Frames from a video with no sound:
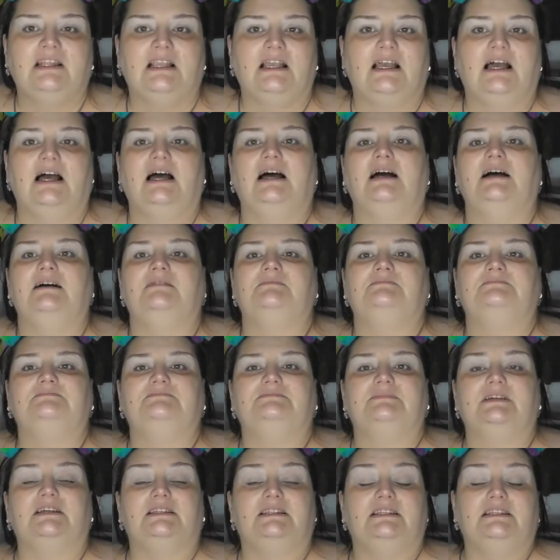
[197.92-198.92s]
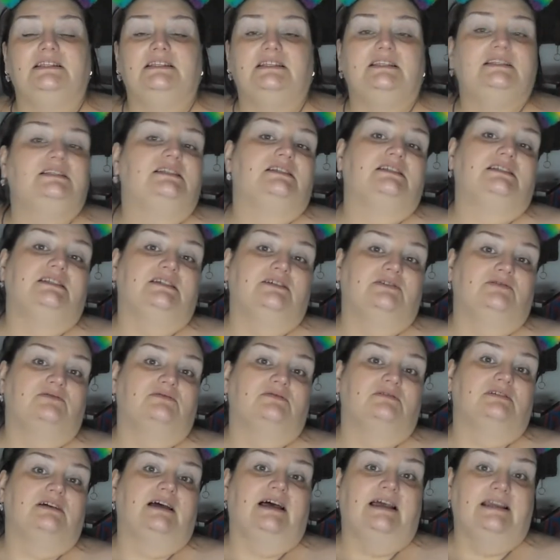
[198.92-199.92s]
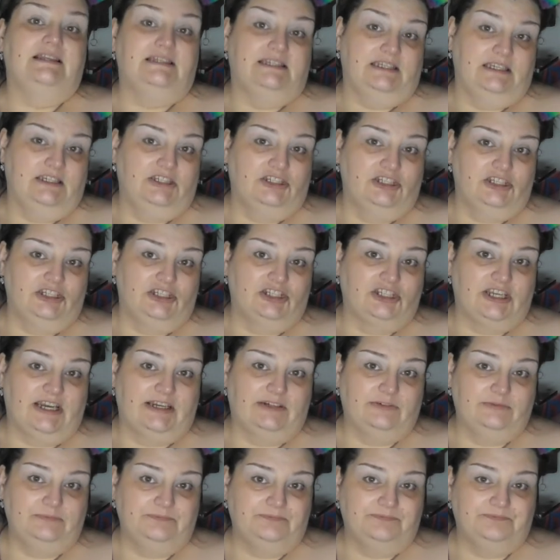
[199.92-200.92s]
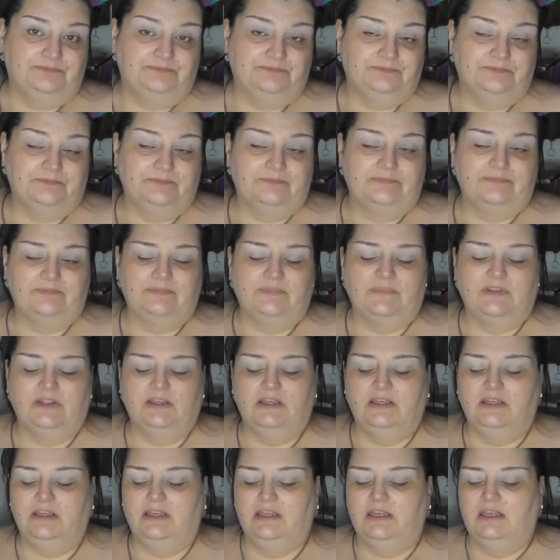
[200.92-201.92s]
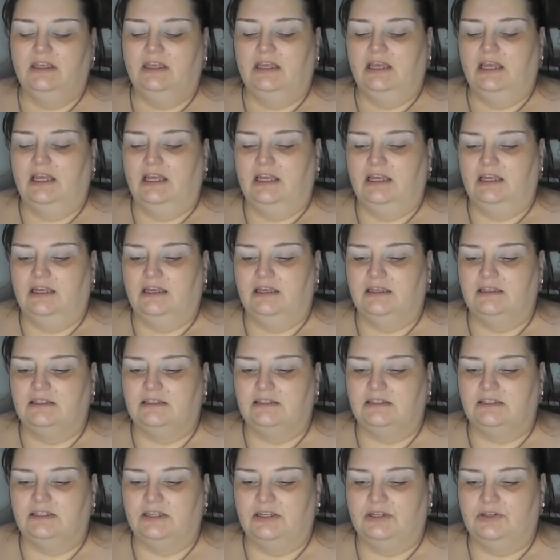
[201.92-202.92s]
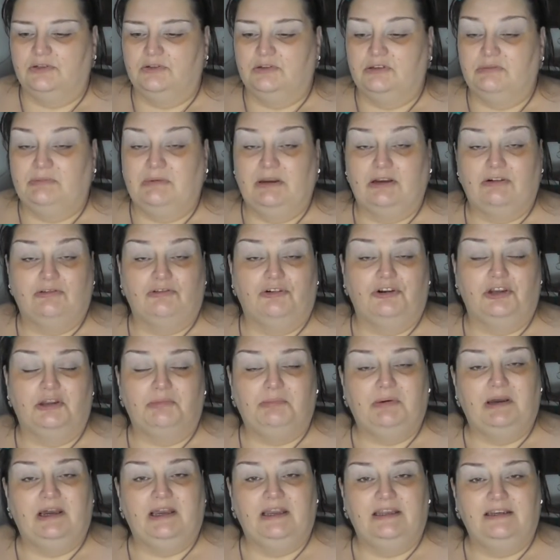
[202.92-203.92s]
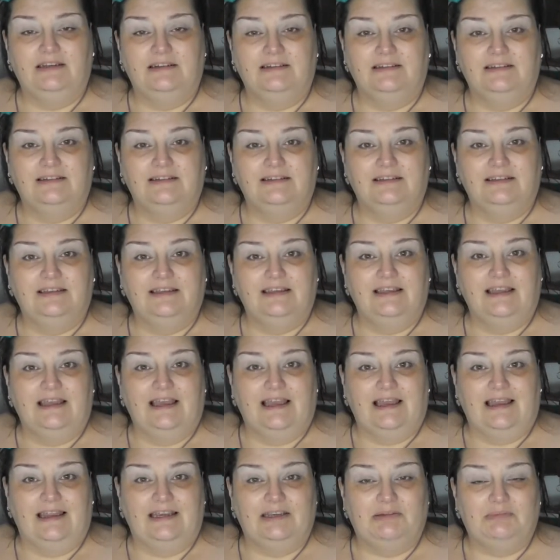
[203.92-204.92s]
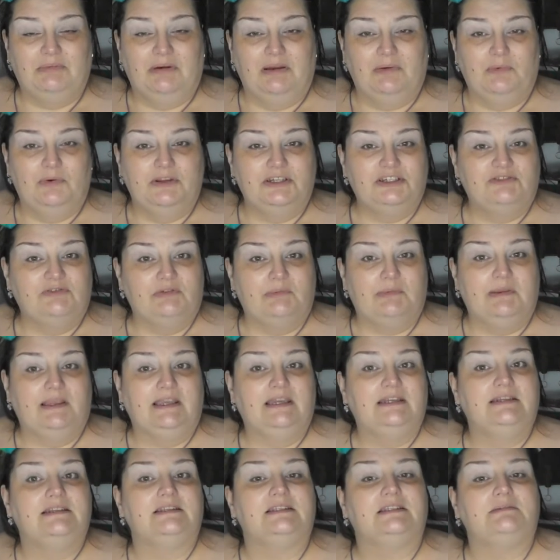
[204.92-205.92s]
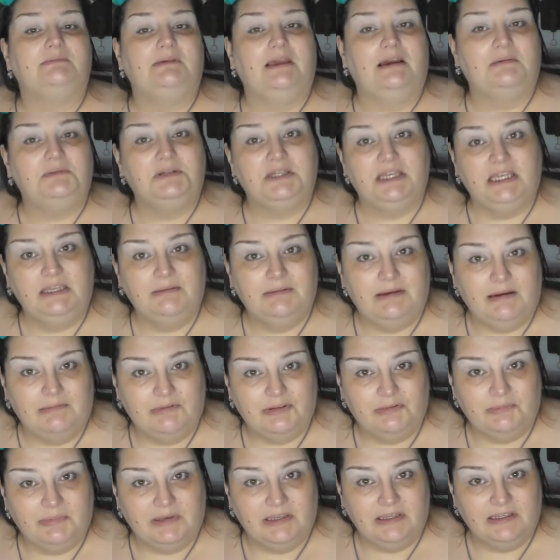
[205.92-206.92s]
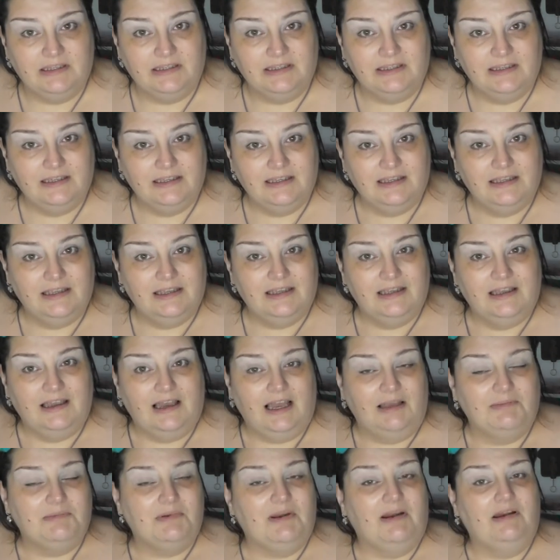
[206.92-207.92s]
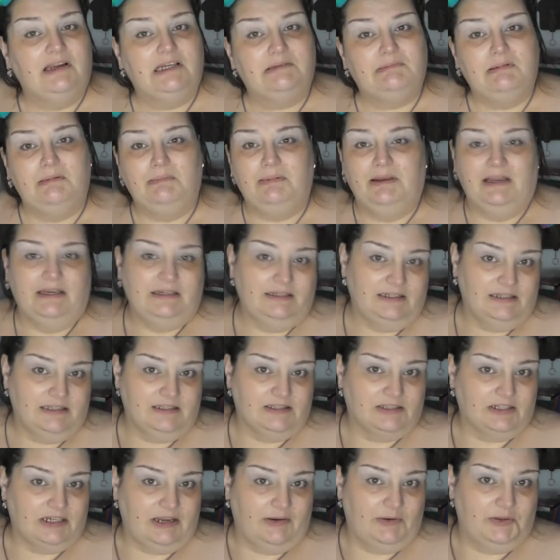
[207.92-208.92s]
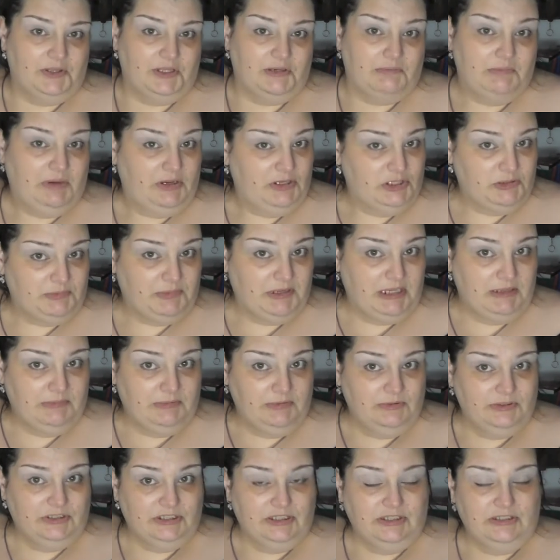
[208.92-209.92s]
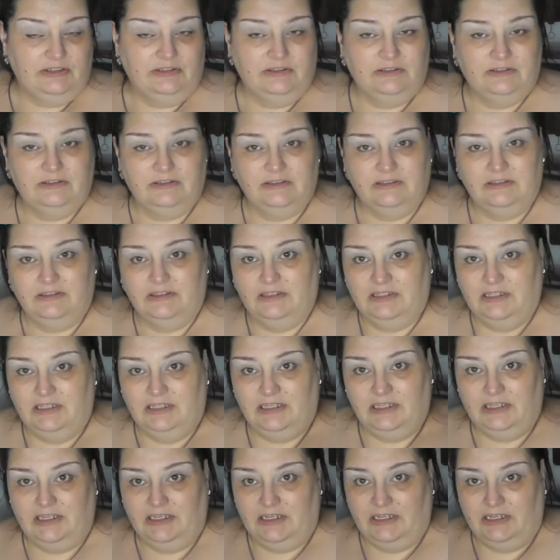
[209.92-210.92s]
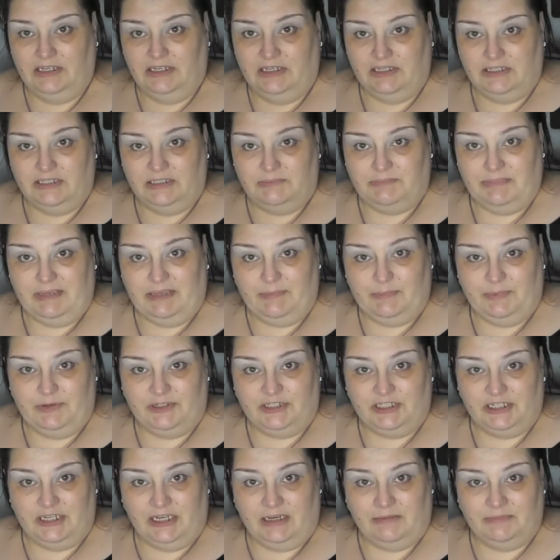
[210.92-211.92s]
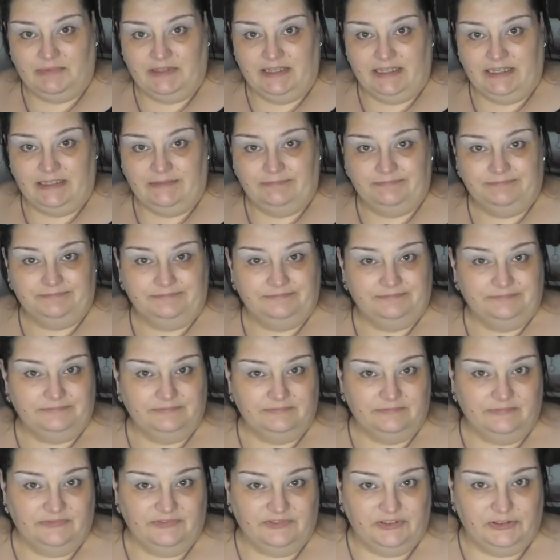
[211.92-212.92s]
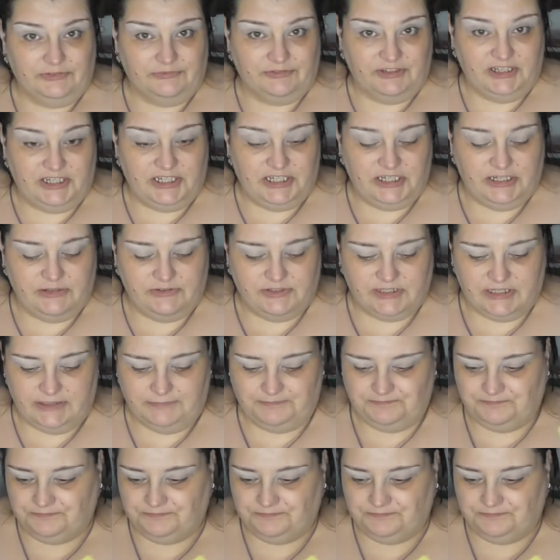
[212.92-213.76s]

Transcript: Um, this is still a teaching channel, uh, so, with my chronic pain and my wish for beginners to be able to keep up with me, I'm going to be blending slower than most people do. Speed widget up there, feel free to use it.